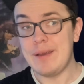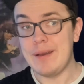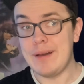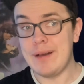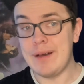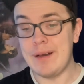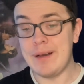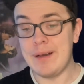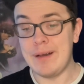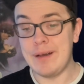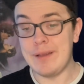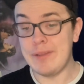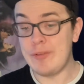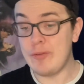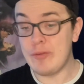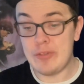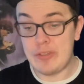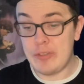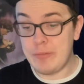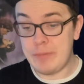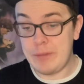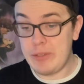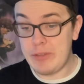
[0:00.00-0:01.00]
the
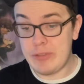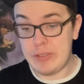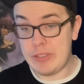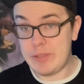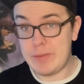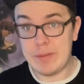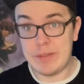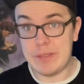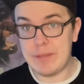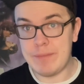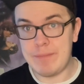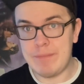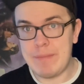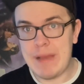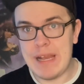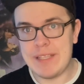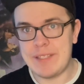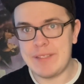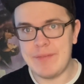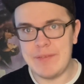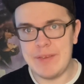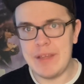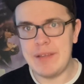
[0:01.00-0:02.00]
original Beetlejuice was a
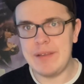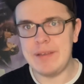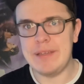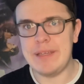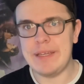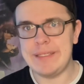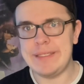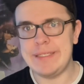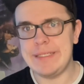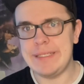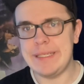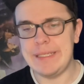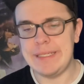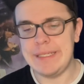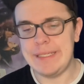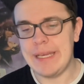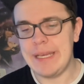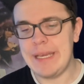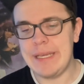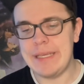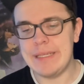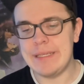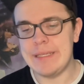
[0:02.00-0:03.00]
massive hit in
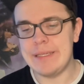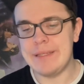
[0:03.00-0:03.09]
1988,